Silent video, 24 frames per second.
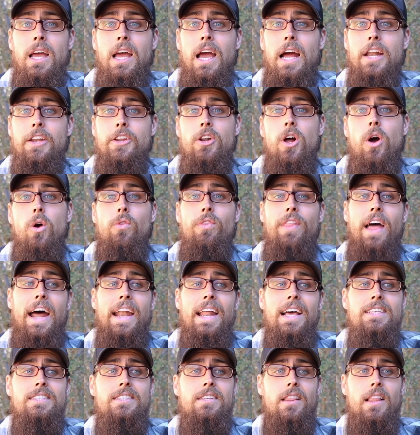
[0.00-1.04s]
And you know, that
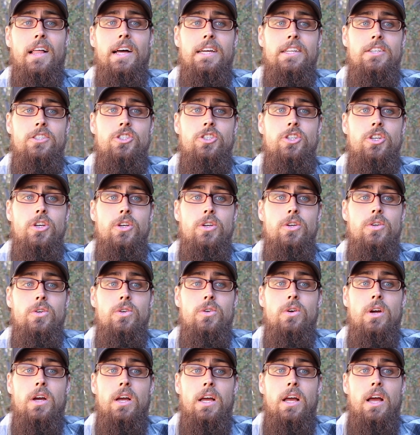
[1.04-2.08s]
has led
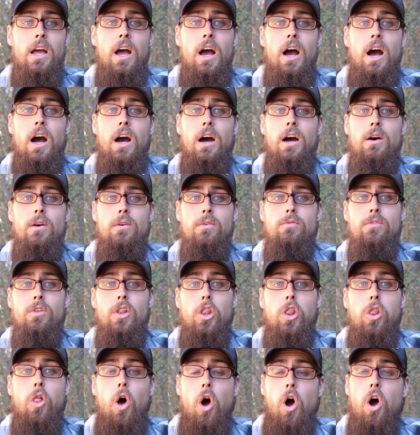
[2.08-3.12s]
to
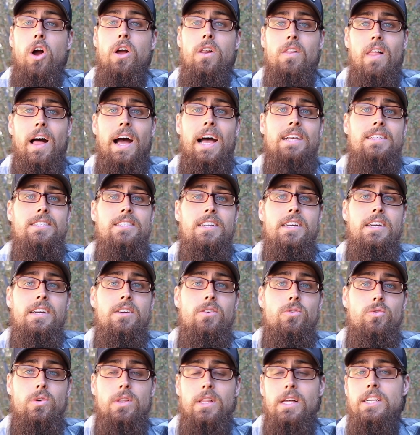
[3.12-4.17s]

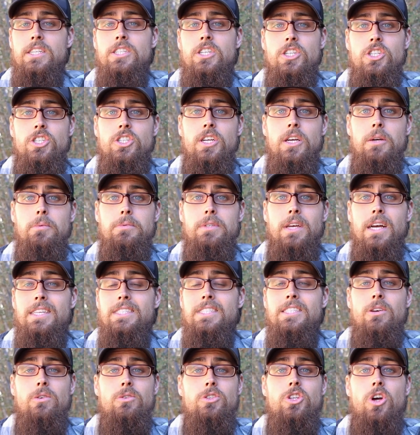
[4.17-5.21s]
long-lasting relationships. I
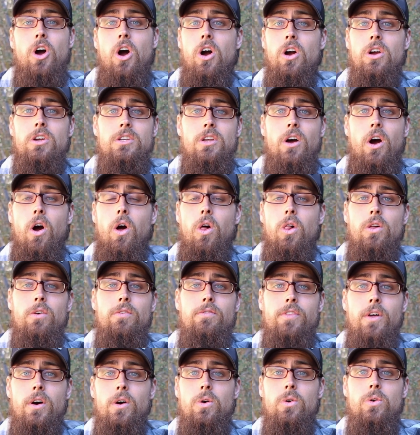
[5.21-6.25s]
still talk to all
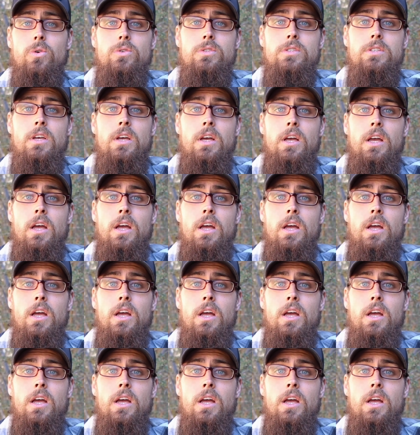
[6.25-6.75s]
of those